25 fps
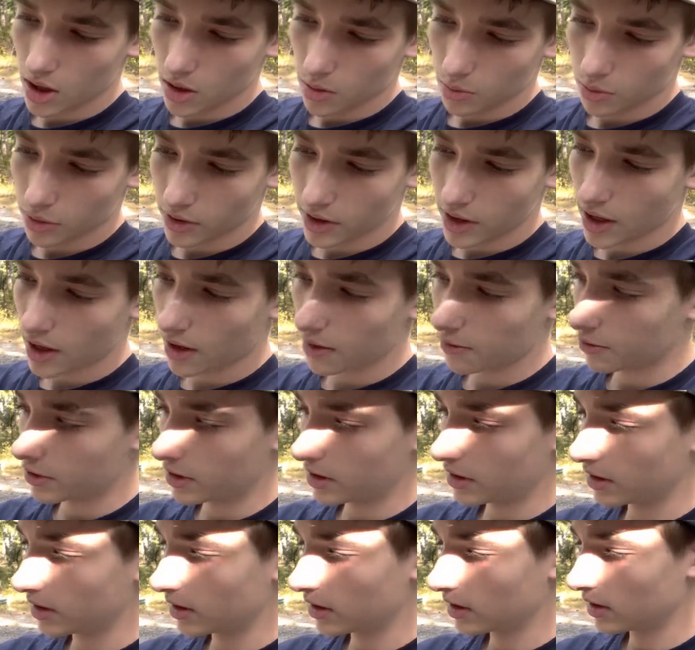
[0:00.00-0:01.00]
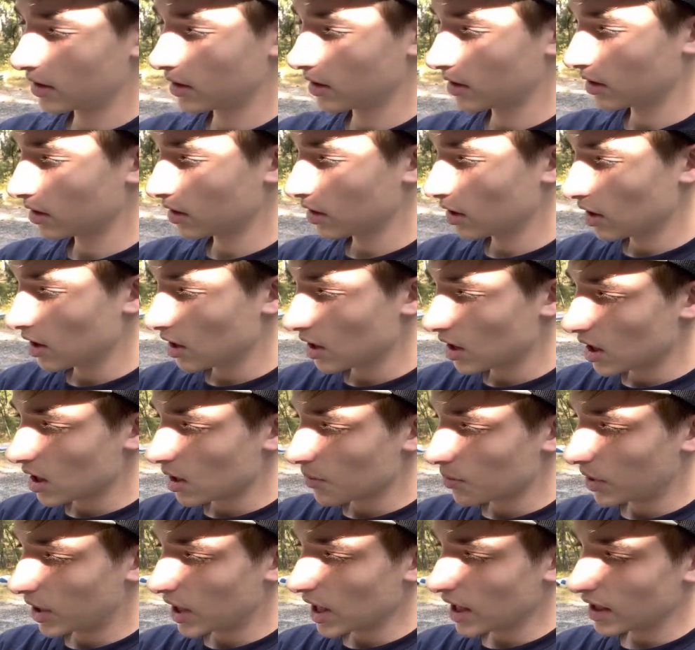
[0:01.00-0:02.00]
yeah, I mean,
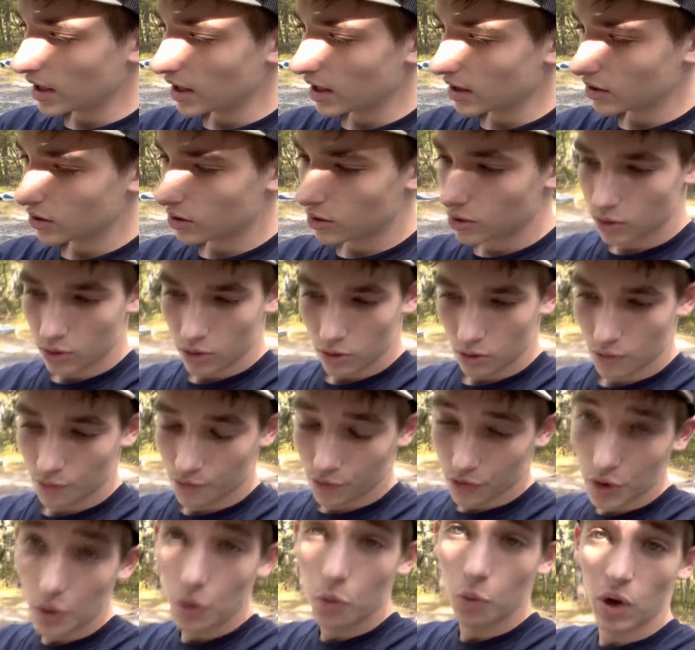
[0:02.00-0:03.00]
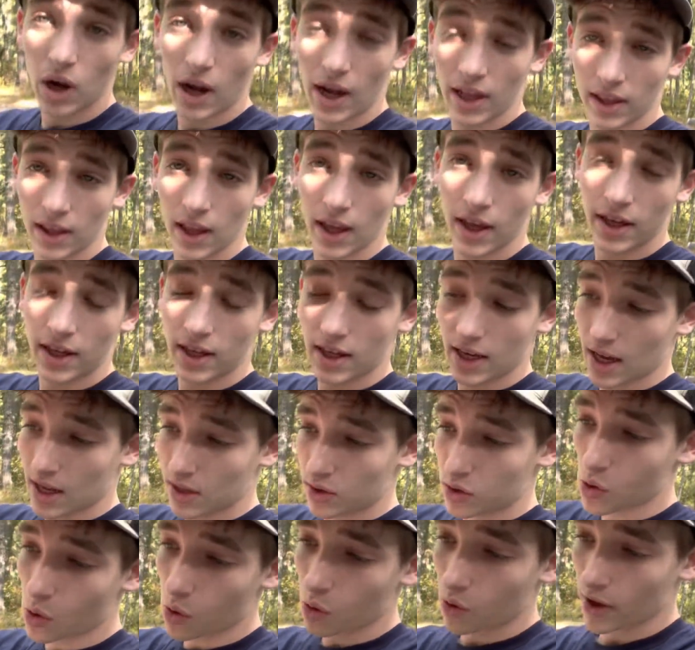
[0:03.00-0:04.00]
we're getting into what I like and
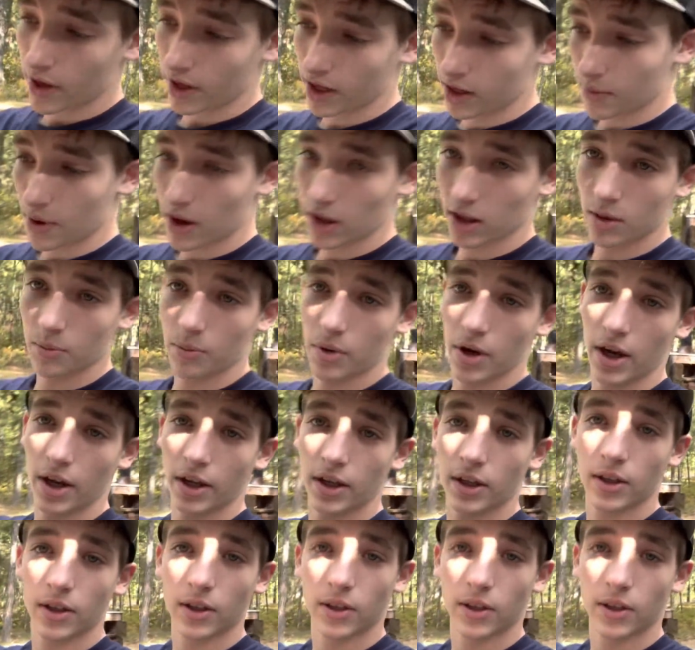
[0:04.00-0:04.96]
don't like about the bike.